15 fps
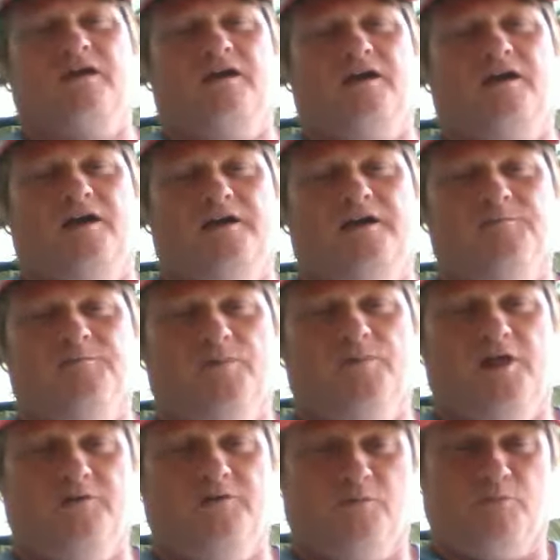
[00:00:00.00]
Hi,
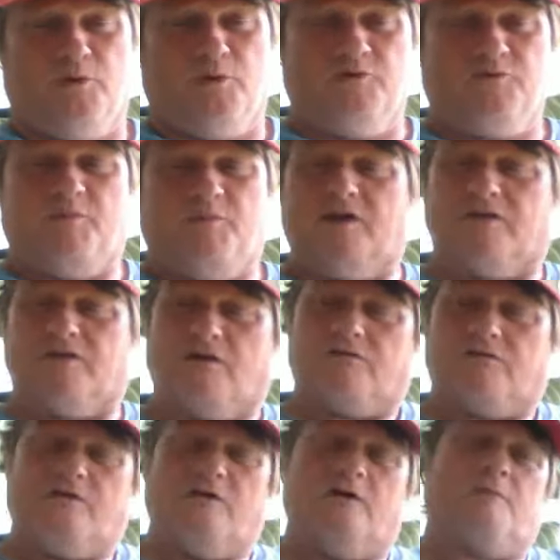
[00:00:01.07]
Clay from Pople's Backyard
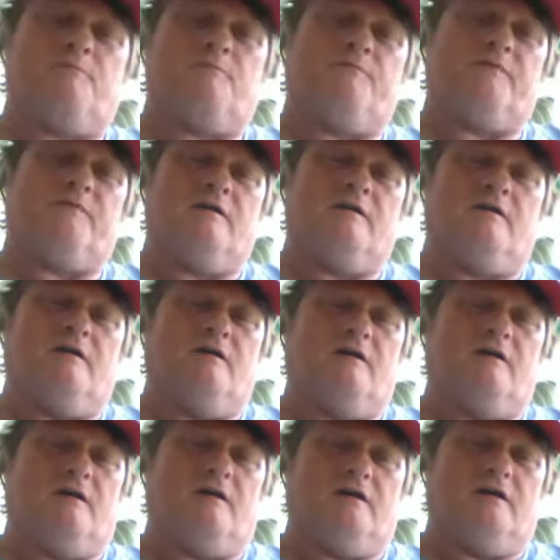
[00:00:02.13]
Farm,
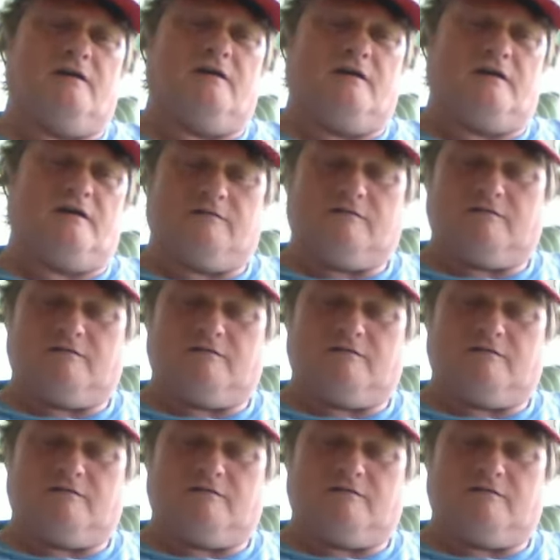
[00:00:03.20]
and uh,